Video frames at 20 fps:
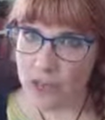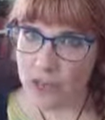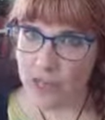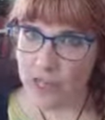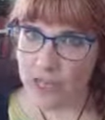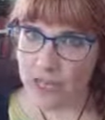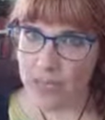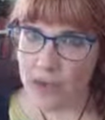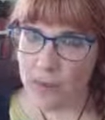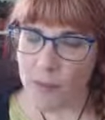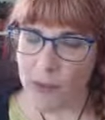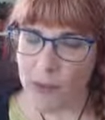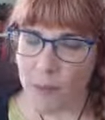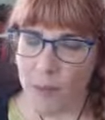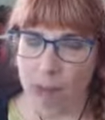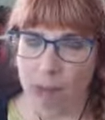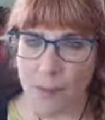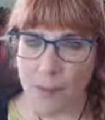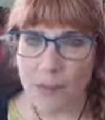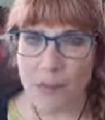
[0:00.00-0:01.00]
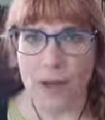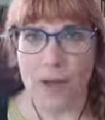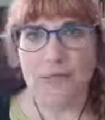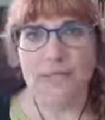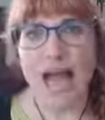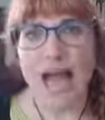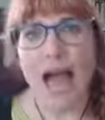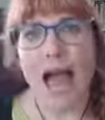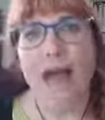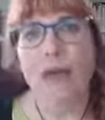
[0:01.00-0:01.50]
feeling about pop-ups,
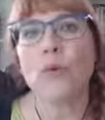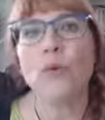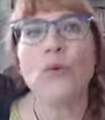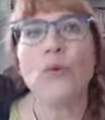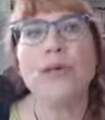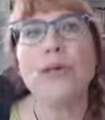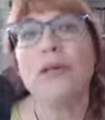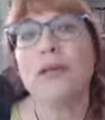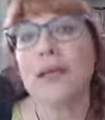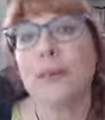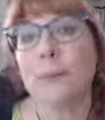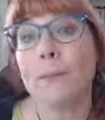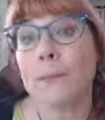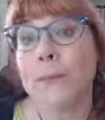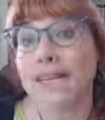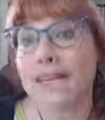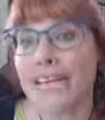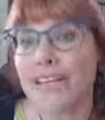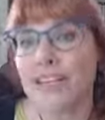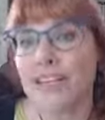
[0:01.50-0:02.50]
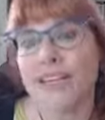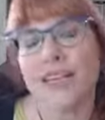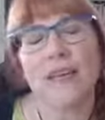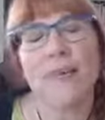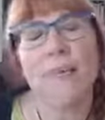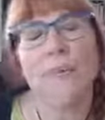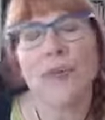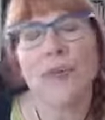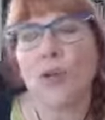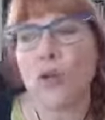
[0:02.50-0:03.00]
I would
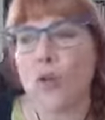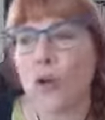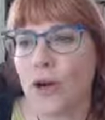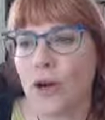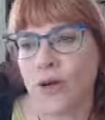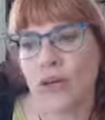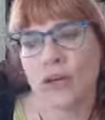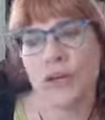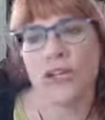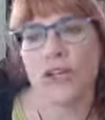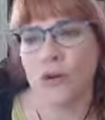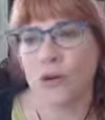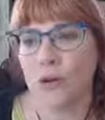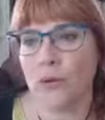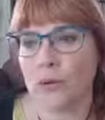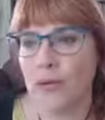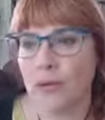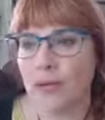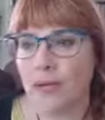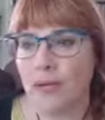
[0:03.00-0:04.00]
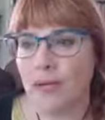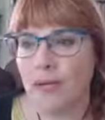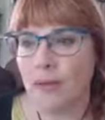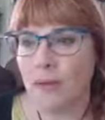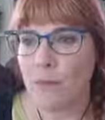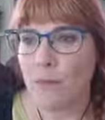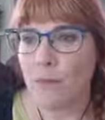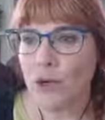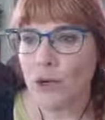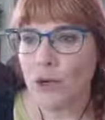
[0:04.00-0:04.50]
implore you,
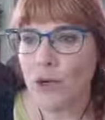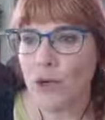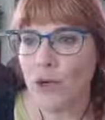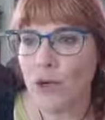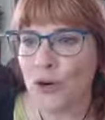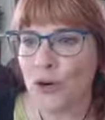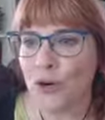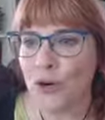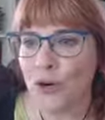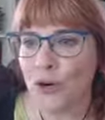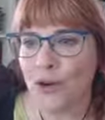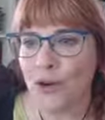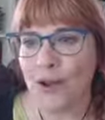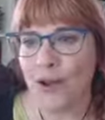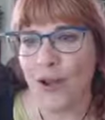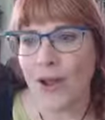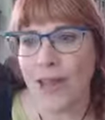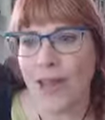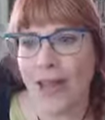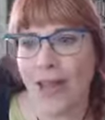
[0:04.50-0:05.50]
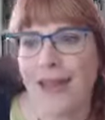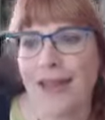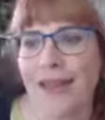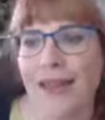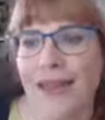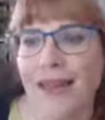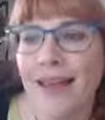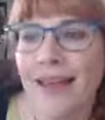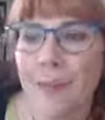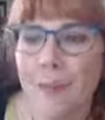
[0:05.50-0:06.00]
boo, okay,
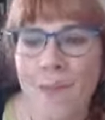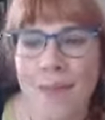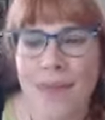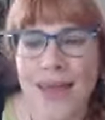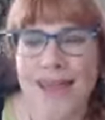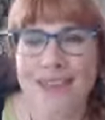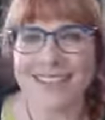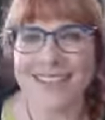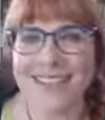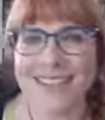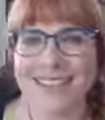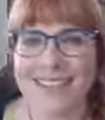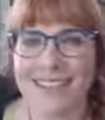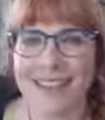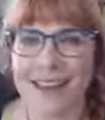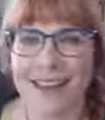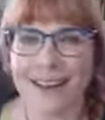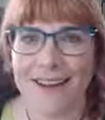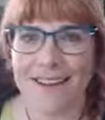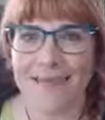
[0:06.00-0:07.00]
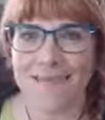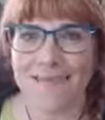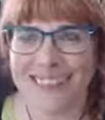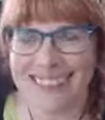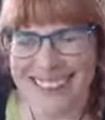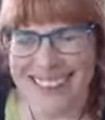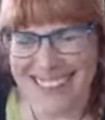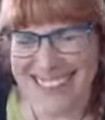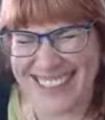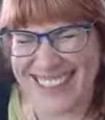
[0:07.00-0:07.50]
Ben doesn't like them.
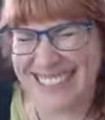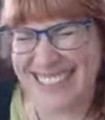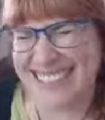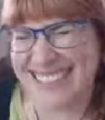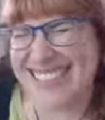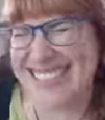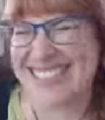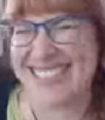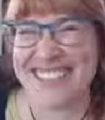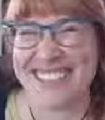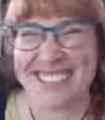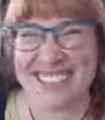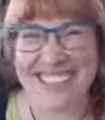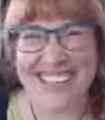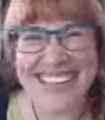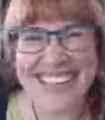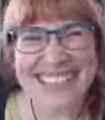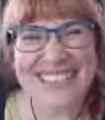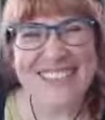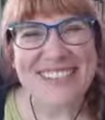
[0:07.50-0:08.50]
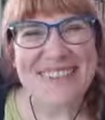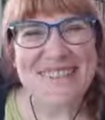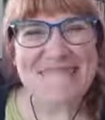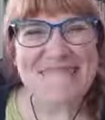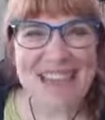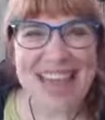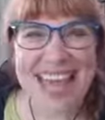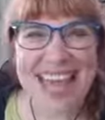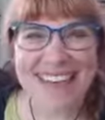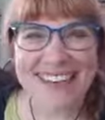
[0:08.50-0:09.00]
so
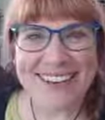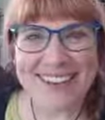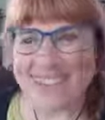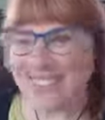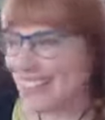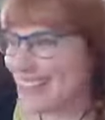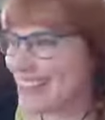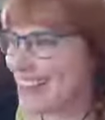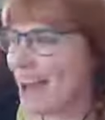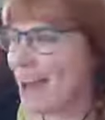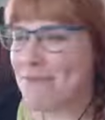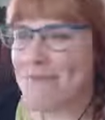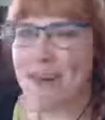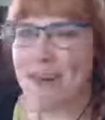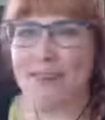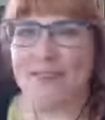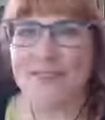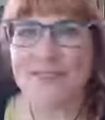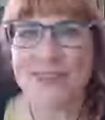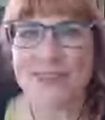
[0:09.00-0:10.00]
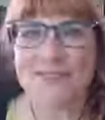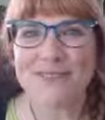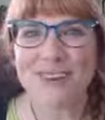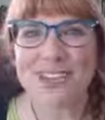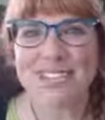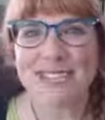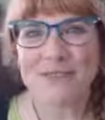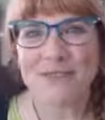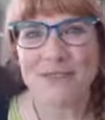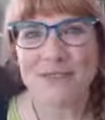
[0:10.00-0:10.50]
Ben, who's a nonprofit
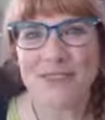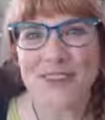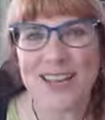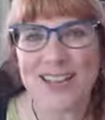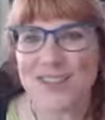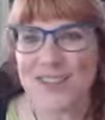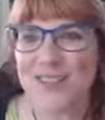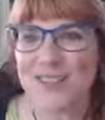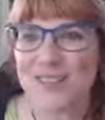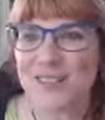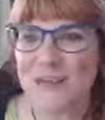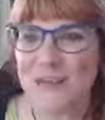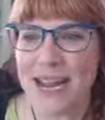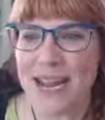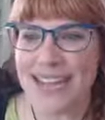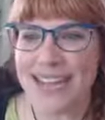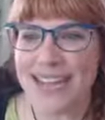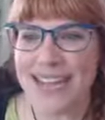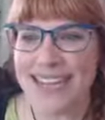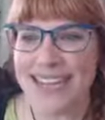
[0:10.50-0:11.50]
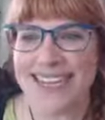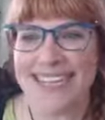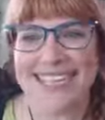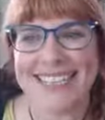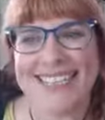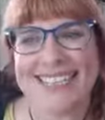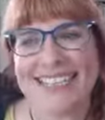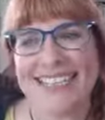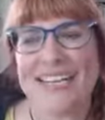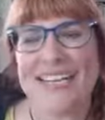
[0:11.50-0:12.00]
fundraising professional, has weighed in and
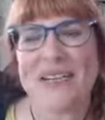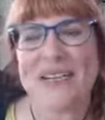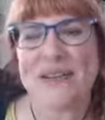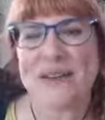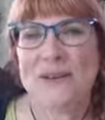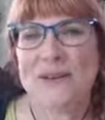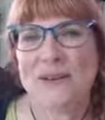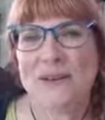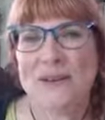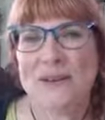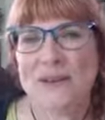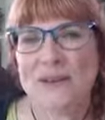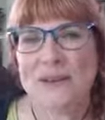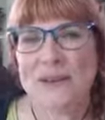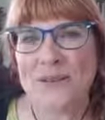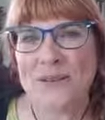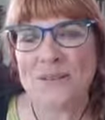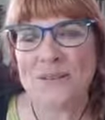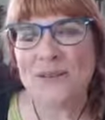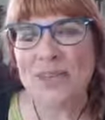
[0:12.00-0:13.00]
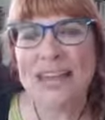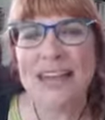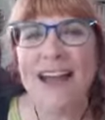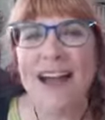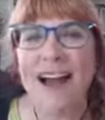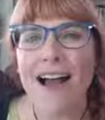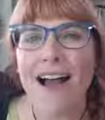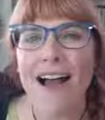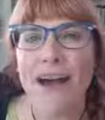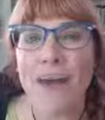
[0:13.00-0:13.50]
he's like, no, no, no.
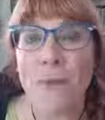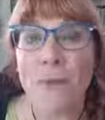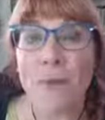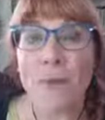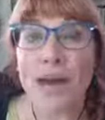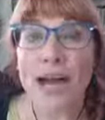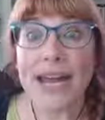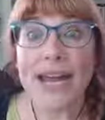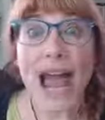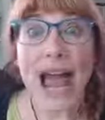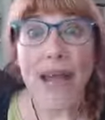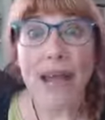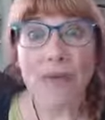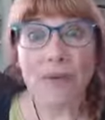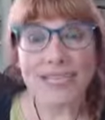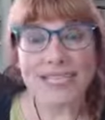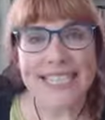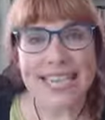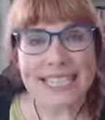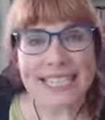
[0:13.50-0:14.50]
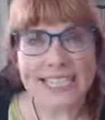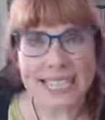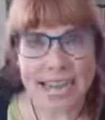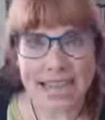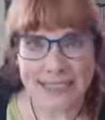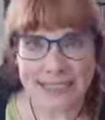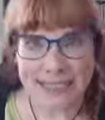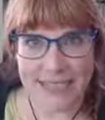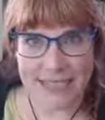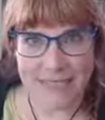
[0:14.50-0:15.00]
But I would say
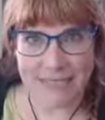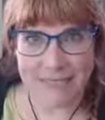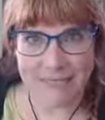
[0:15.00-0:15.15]
test it.